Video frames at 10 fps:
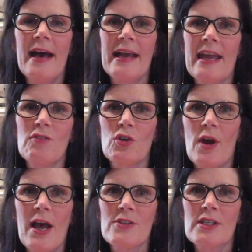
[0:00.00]
I gave the
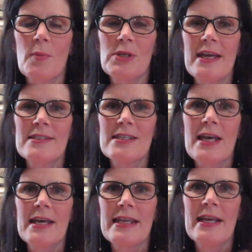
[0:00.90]
crowds a couple days to
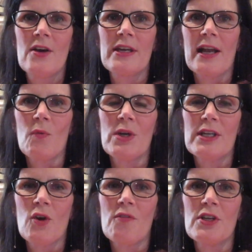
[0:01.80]
die down, and I
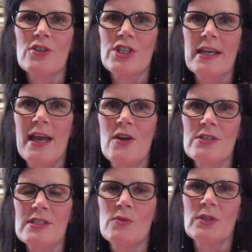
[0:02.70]
wanted to go up there and check out
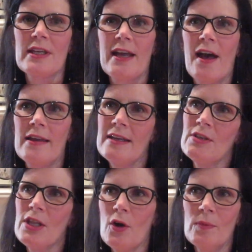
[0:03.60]
and see what they got,
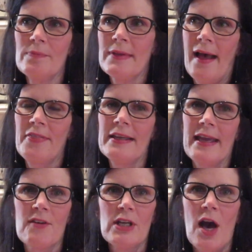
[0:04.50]
even though I
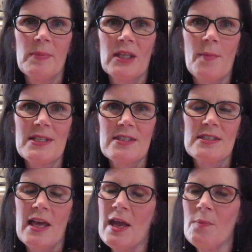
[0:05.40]
think every Hobby Lobby's the
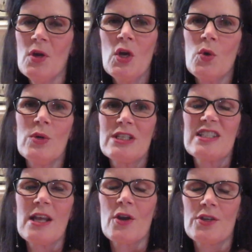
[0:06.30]
same. We
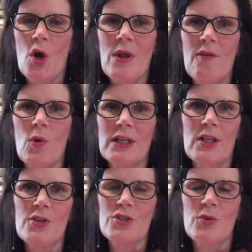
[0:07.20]
just don't have one
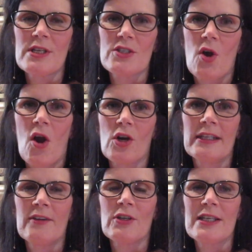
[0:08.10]
close to us, so I
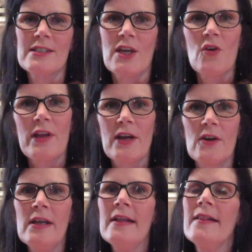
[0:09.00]
hardly ever get to go
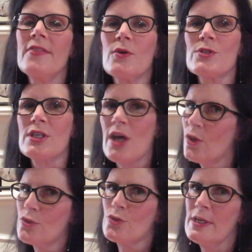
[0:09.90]
there. There was a
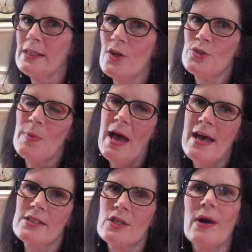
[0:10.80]
Dollar Tree close
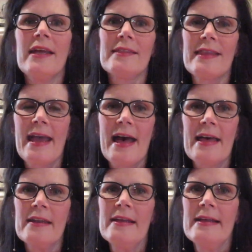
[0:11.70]
by, so I hit
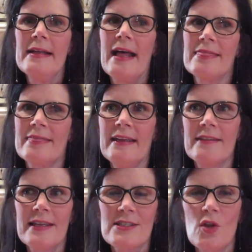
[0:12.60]
that. I
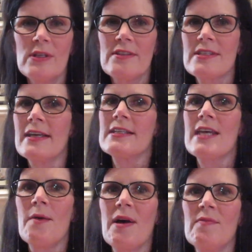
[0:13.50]
think that's only the second
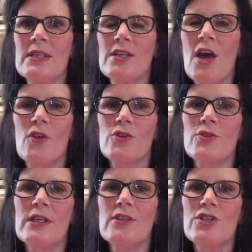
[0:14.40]
time I've been to Dollar
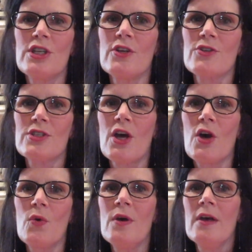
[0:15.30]
Tree this year,
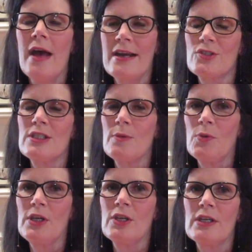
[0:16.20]
so I actually did
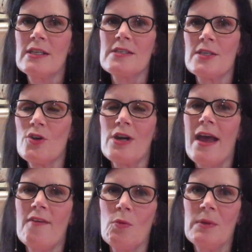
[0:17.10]
pretty good considering
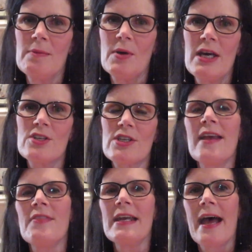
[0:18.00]
I haven't been much.
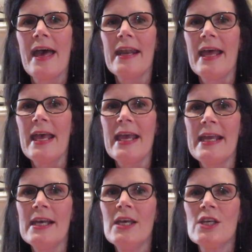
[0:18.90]
And then I had
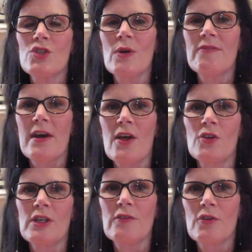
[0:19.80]
a
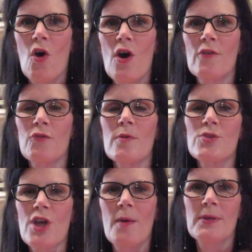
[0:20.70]
$25 gift card from
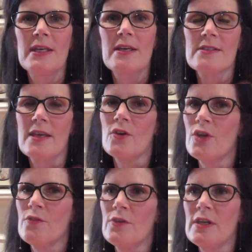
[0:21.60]
Shop Kicks. I
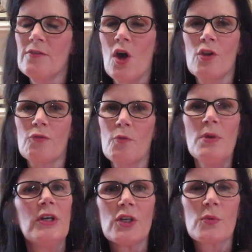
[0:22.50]
don't know if any of y'all are
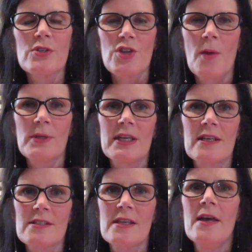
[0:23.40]
familiar with Shop
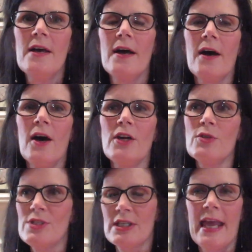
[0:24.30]
Kicks.
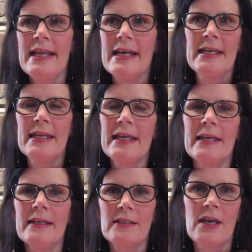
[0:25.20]
You scan
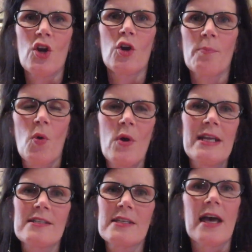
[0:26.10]
and can earn
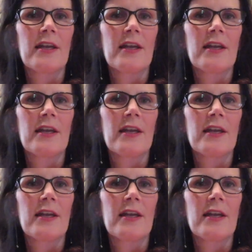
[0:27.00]
points, and